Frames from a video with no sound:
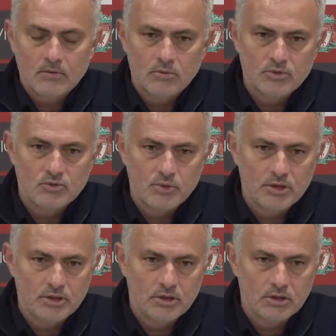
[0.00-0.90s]

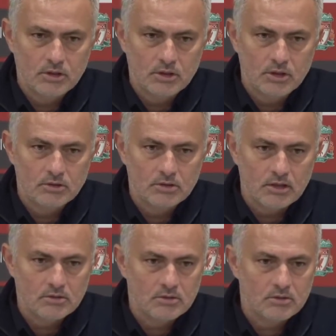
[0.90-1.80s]
really
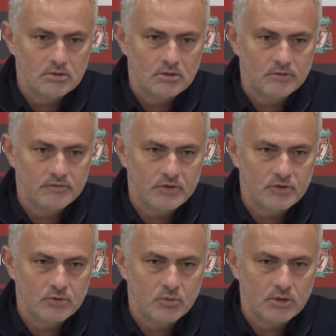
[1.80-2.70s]
intense in the
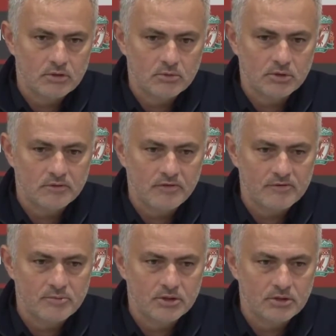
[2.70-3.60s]
first 20,
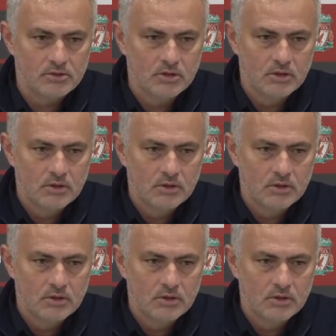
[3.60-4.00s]
25 minutes,